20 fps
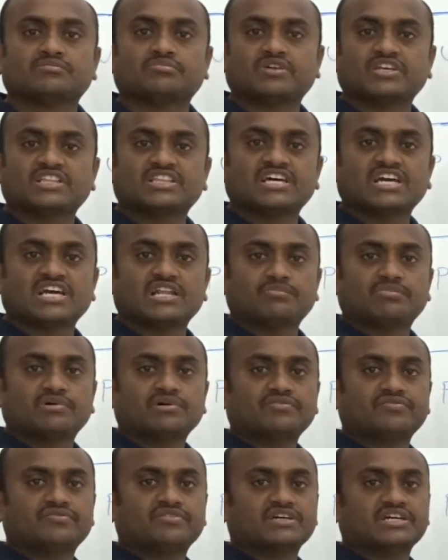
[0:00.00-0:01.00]
with the help
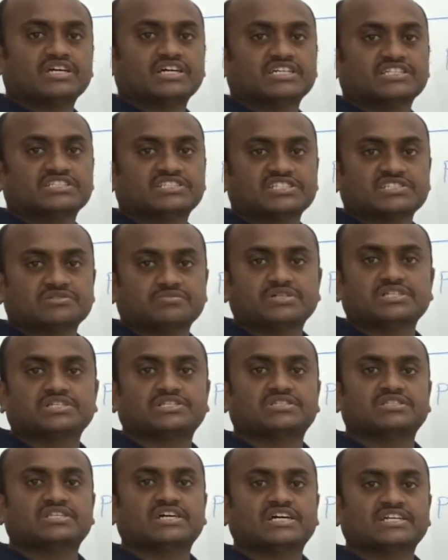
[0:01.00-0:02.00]
of address
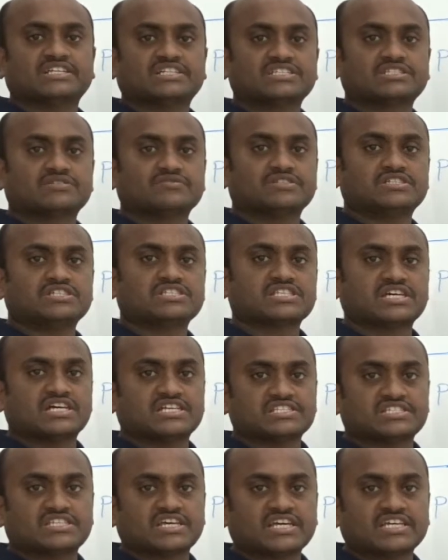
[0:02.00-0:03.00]
bus, the address which is
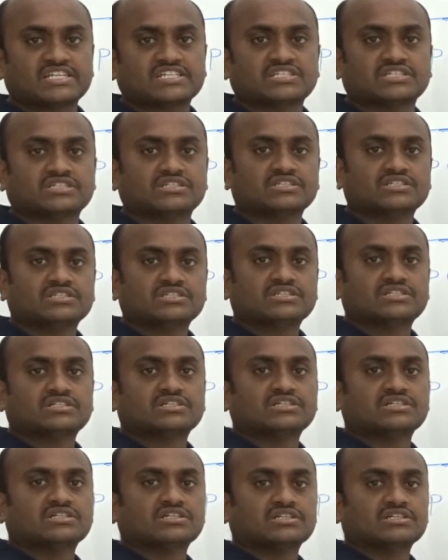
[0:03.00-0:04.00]
assigned
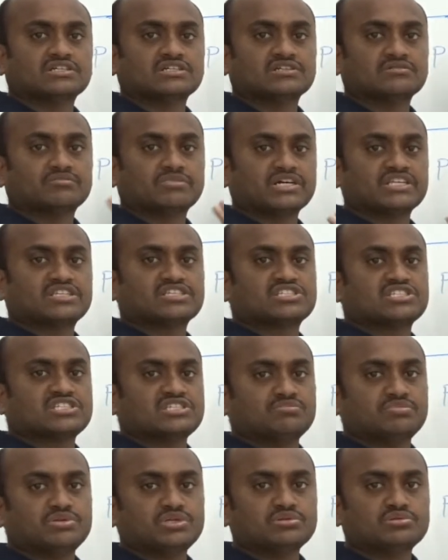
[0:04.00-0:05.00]
by the
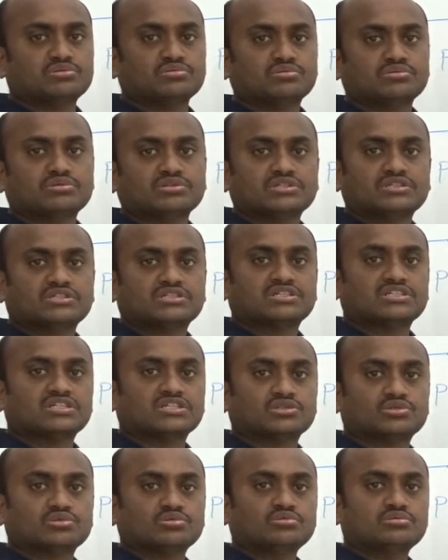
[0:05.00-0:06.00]
CPU
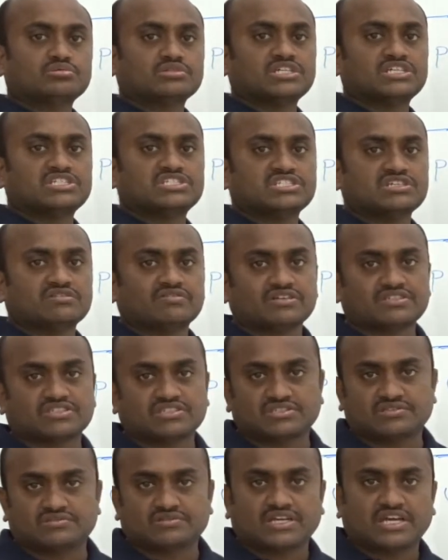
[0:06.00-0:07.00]
to each
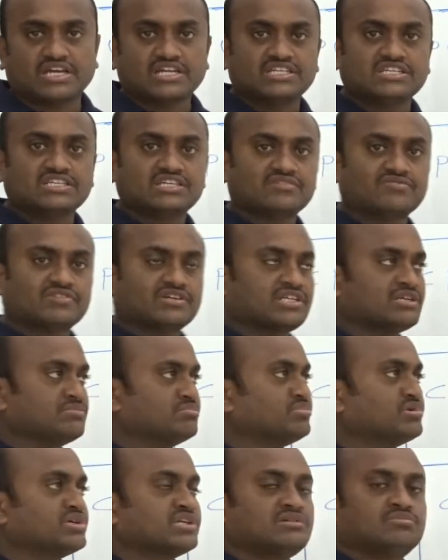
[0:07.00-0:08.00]
devices. And here one
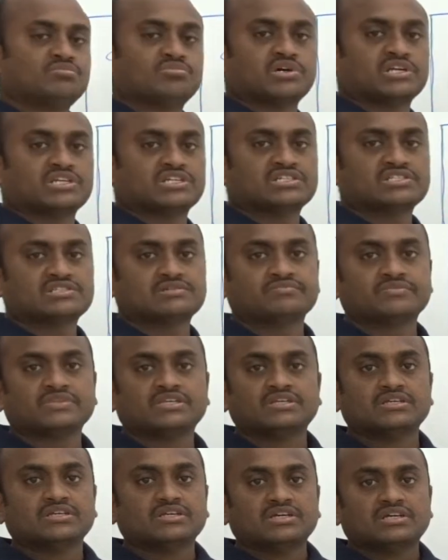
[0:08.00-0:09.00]
important point is,
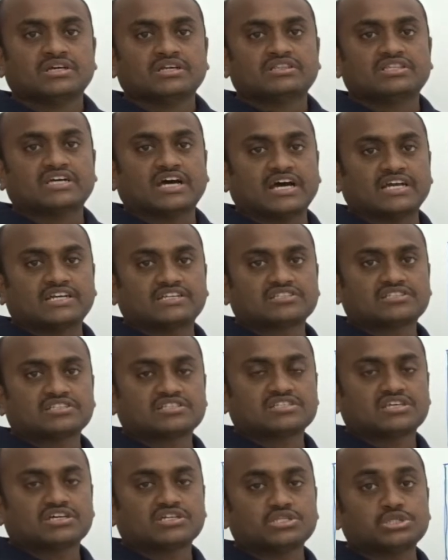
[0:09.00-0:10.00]
the
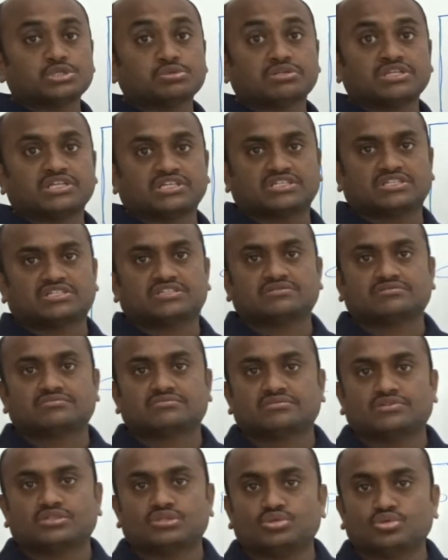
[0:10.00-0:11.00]
addresses are unique.
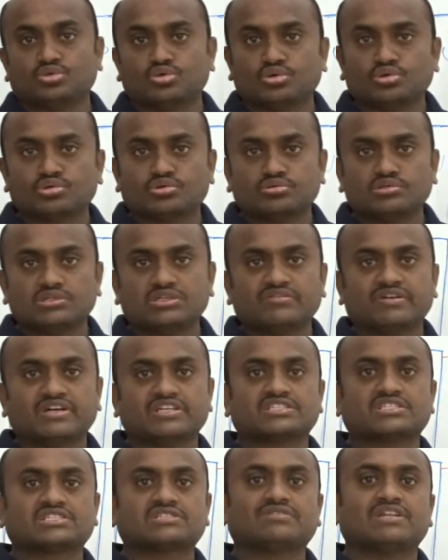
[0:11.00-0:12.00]
No two
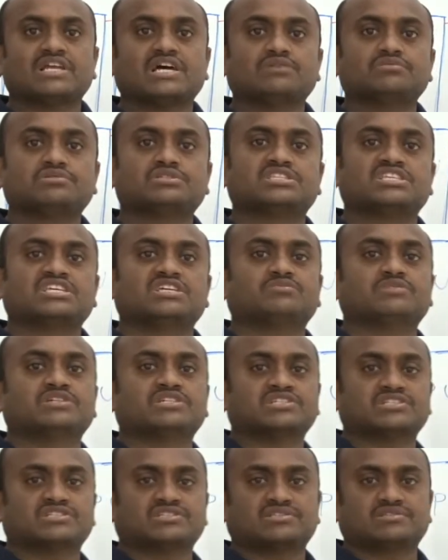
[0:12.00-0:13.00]
devices will have same
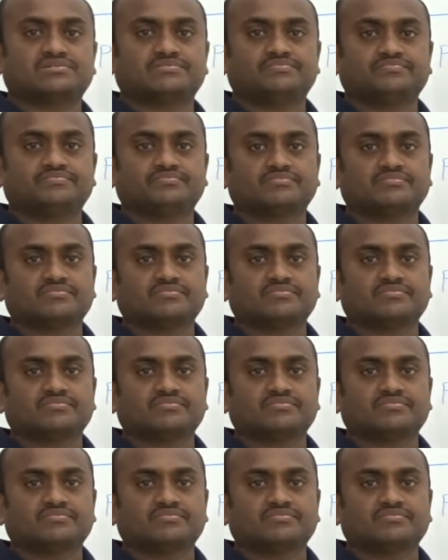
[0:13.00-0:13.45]
address.